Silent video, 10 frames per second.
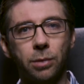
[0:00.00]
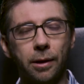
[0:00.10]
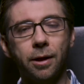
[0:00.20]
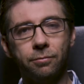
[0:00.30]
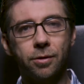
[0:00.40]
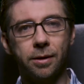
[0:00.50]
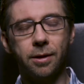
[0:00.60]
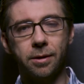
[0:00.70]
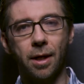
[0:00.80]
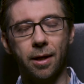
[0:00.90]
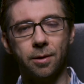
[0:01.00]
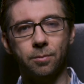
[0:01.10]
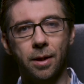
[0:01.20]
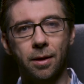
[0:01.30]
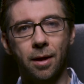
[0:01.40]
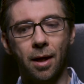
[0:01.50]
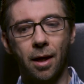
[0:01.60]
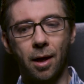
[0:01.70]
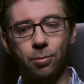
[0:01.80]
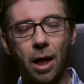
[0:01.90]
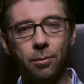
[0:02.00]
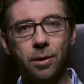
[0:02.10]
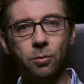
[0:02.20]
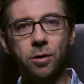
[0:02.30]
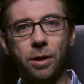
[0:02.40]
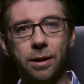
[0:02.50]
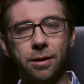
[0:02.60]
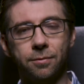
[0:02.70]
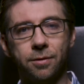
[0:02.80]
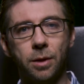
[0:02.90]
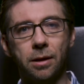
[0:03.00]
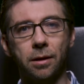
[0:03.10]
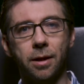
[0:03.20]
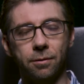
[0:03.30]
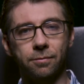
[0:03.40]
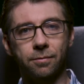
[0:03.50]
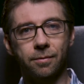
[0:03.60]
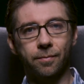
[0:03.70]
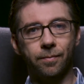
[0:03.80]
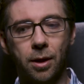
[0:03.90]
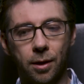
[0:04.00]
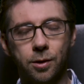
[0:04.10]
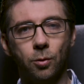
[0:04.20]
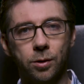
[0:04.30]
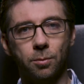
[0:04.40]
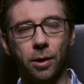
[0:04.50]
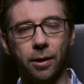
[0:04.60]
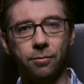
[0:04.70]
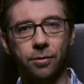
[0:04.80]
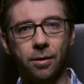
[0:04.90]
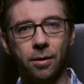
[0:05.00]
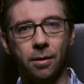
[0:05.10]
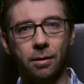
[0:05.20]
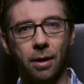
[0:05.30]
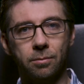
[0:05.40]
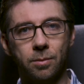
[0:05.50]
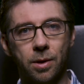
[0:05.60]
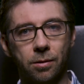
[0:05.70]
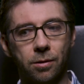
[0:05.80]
a believer at the time, it probably would have been easy for me to leave. Because I was a believer, the